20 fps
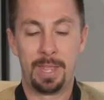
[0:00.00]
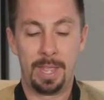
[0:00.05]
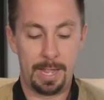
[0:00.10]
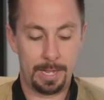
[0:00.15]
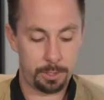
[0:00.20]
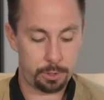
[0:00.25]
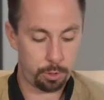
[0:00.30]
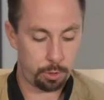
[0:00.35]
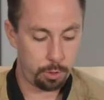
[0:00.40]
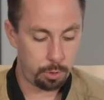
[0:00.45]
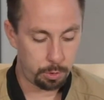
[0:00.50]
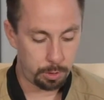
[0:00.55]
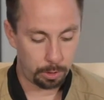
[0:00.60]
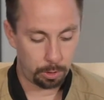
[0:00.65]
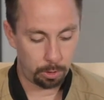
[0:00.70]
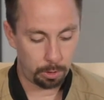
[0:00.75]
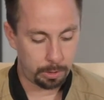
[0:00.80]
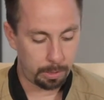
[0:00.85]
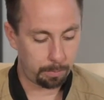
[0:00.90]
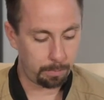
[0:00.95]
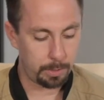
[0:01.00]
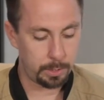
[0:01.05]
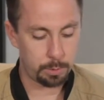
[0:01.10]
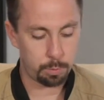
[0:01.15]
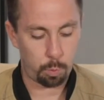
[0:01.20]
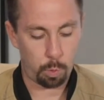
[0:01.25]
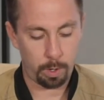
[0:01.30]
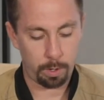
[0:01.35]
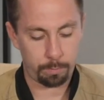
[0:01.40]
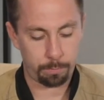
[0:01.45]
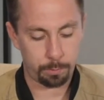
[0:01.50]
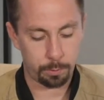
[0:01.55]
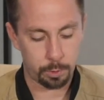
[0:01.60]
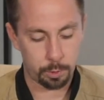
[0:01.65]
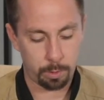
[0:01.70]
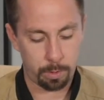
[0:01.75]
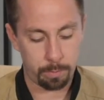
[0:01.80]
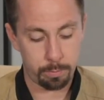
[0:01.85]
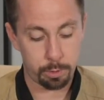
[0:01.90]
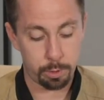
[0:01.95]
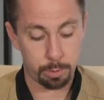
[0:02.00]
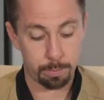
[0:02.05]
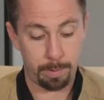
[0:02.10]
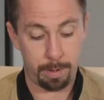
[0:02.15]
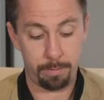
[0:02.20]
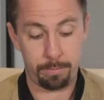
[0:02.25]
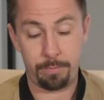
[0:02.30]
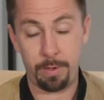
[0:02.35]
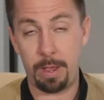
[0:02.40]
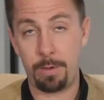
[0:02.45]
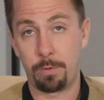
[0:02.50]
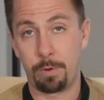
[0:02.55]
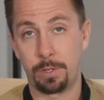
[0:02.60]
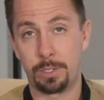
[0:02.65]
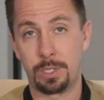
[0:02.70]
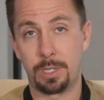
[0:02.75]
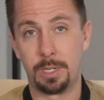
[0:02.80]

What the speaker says: And so you can look up these wonderful scriptures, my favorites,